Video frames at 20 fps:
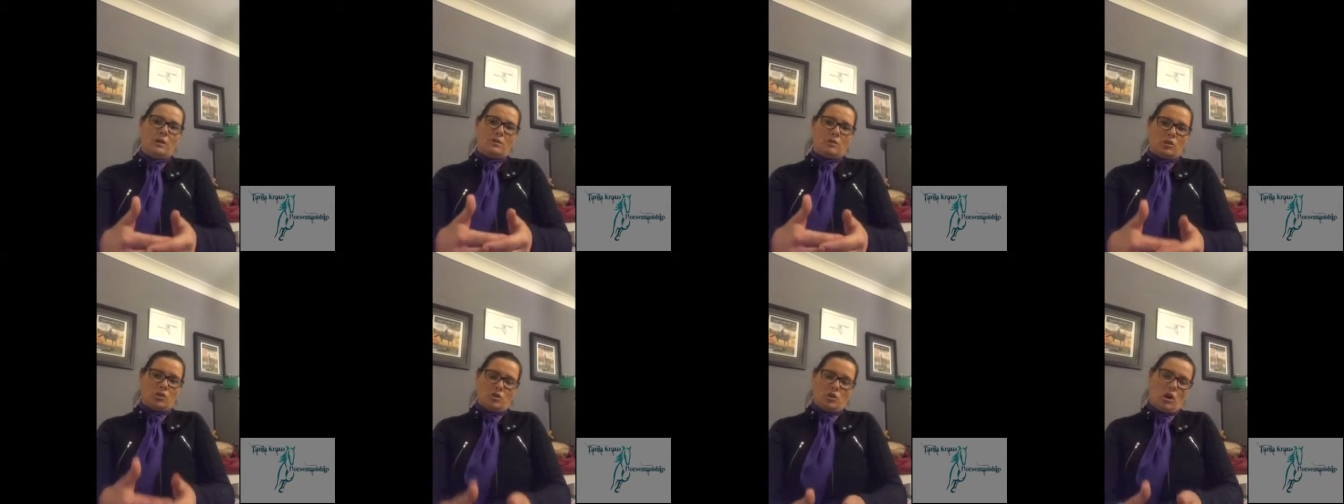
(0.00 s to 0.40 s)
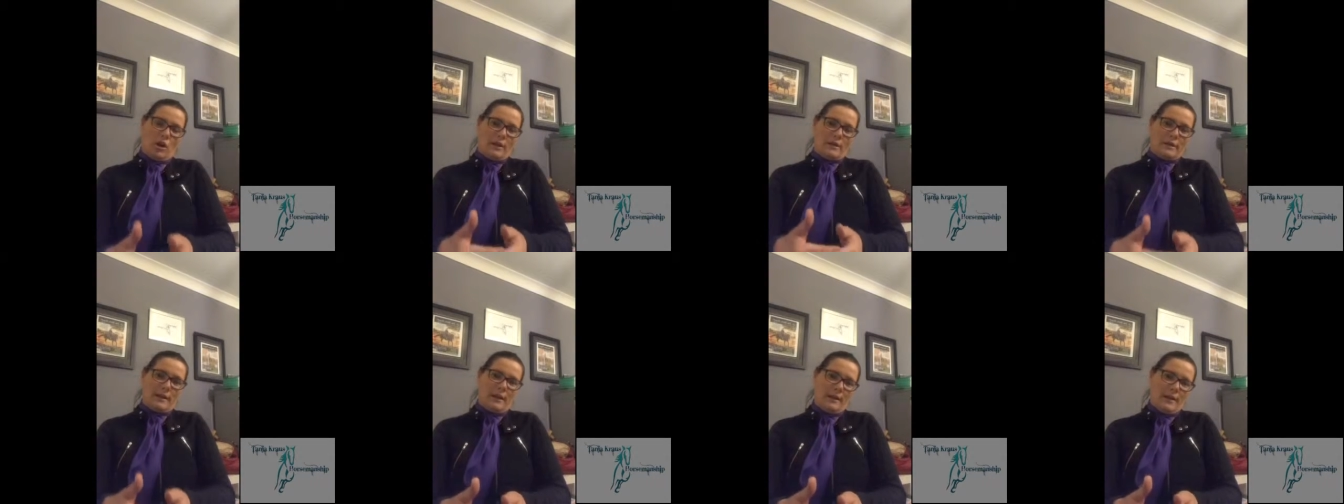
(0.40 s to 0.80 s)
to try
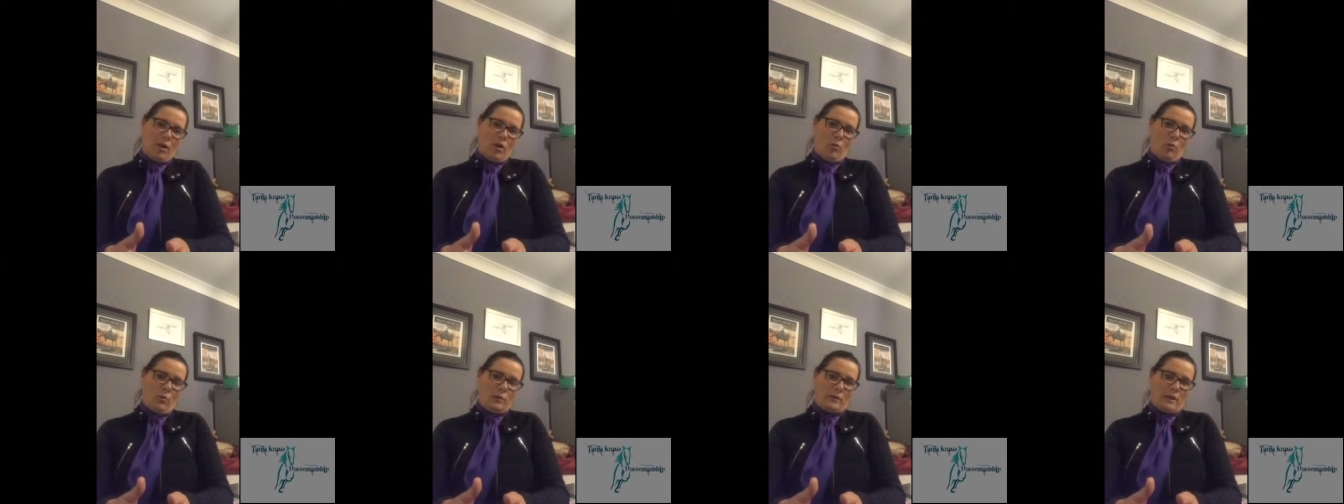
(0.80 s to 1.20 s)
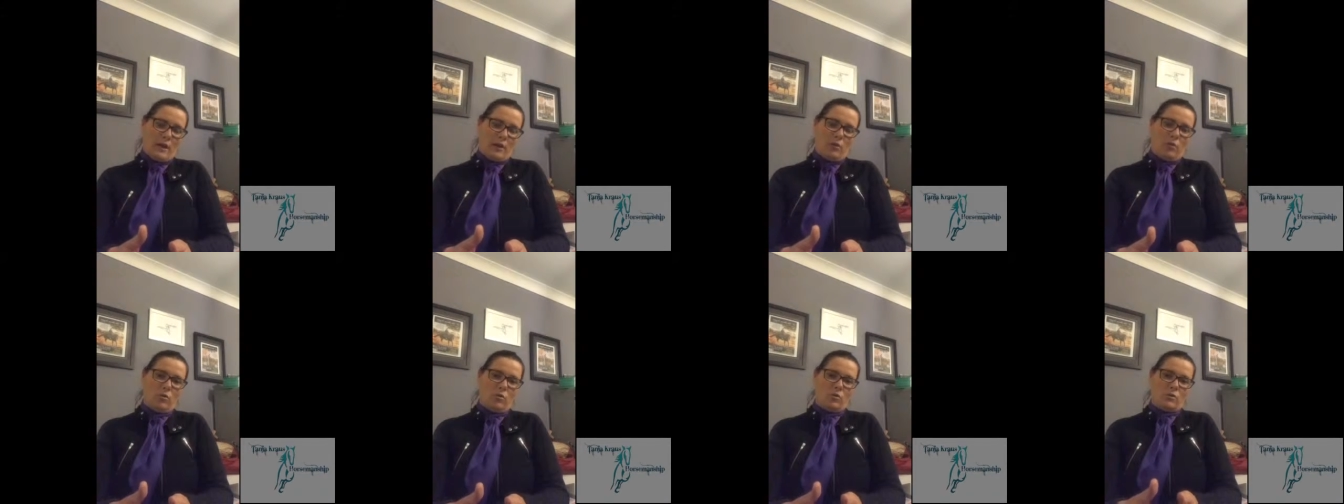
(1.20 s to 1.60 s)
and get help with that
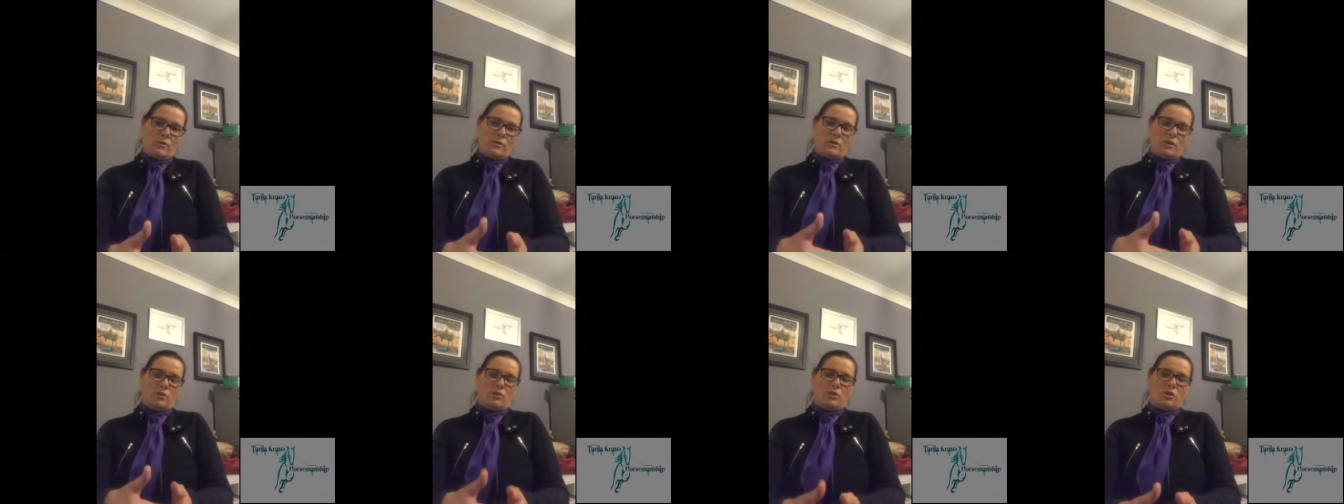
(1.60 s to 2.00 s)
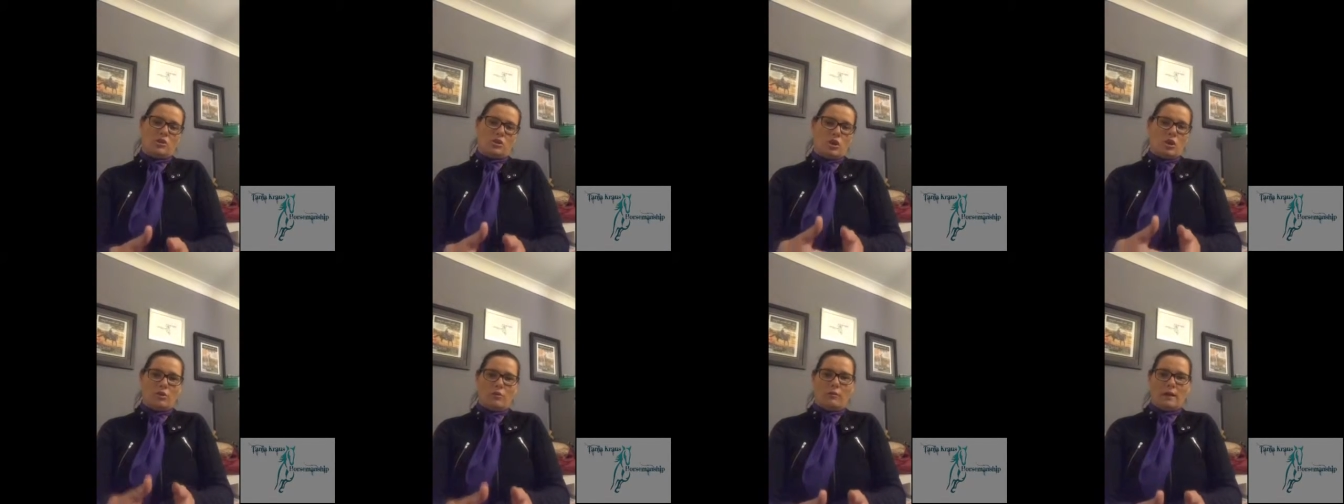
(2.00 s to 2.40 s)
horse. So to
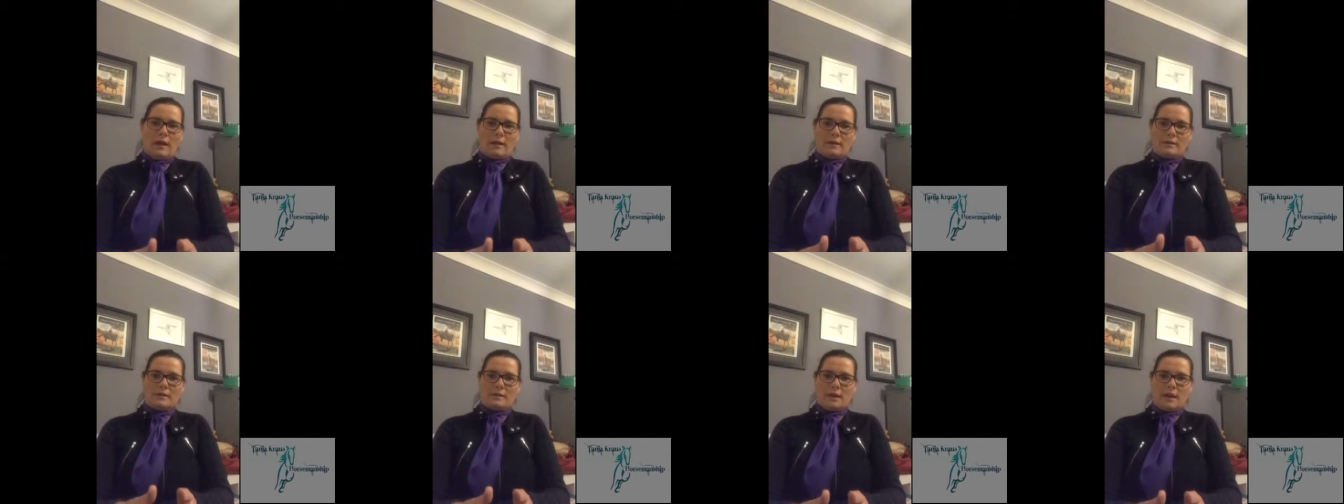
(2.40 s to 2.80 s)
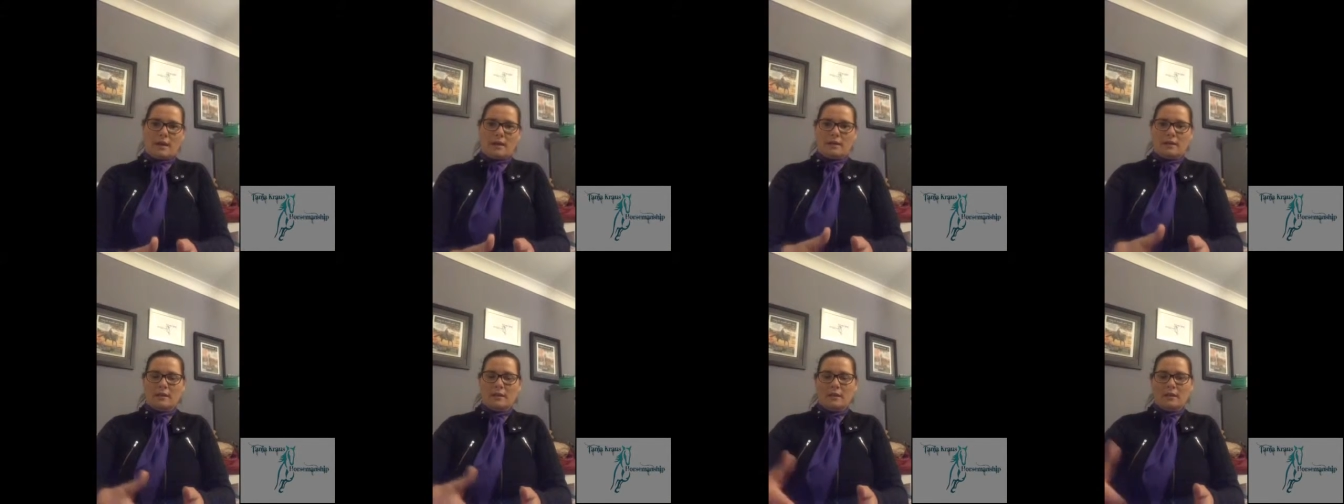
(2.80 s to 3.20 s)
turn around and
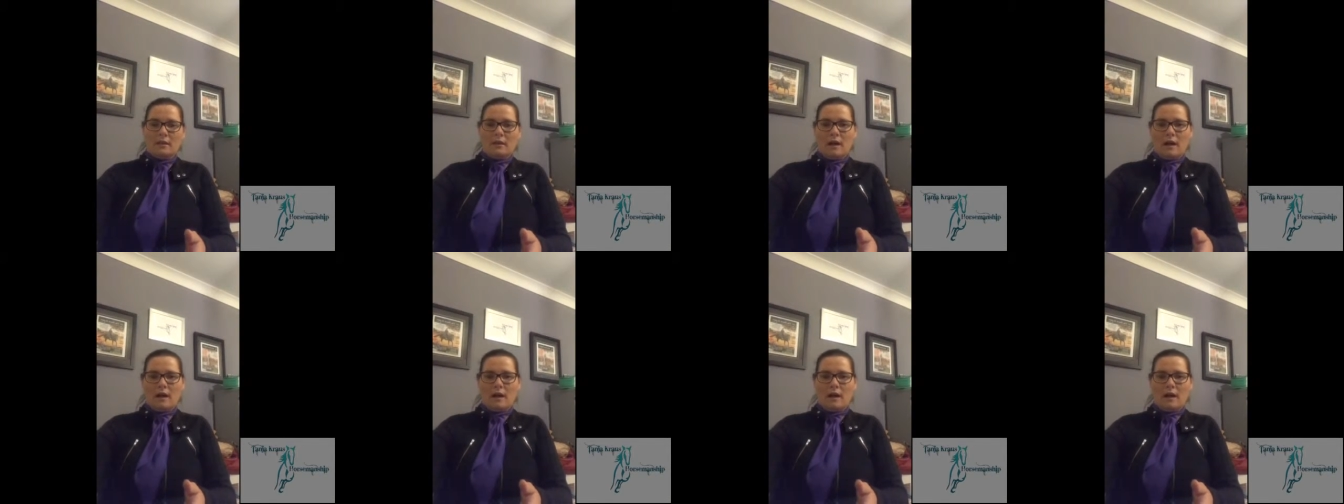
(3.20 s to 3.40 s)
say,